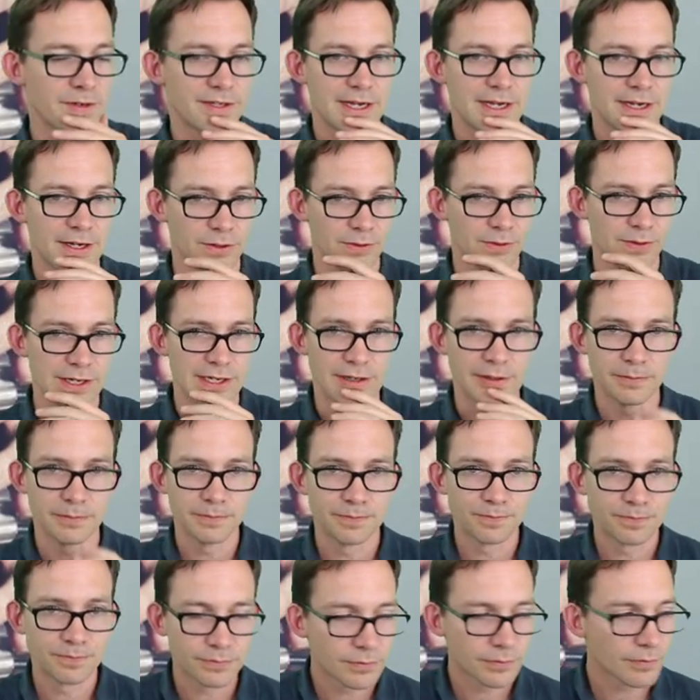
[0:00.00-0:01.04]
of the week
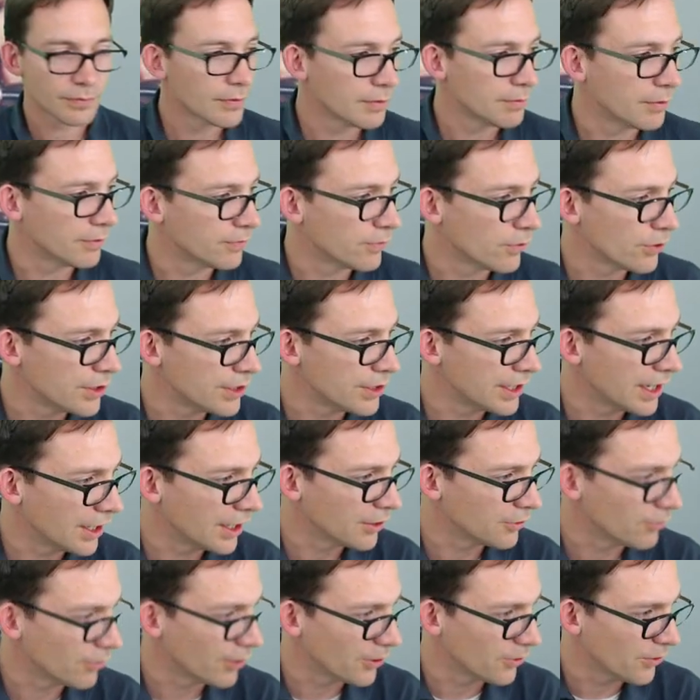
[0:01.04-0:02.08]
before you guys
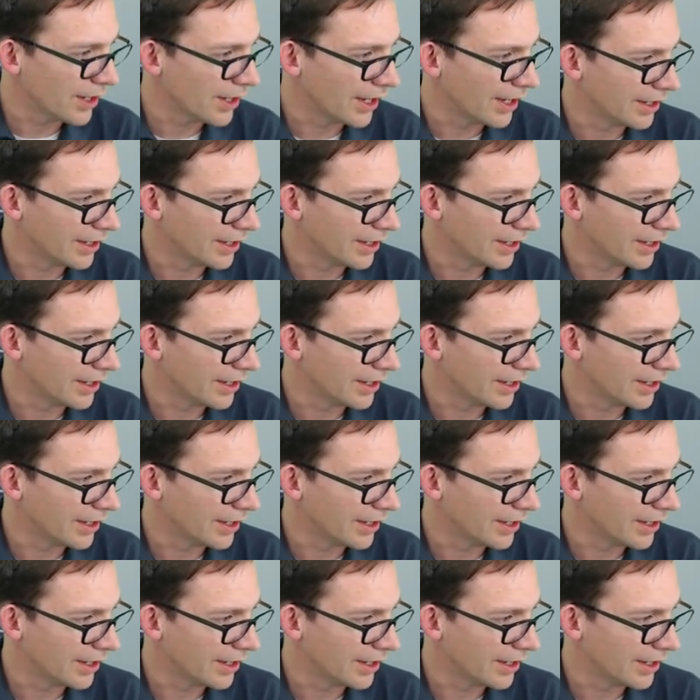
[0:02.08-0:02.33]
run away.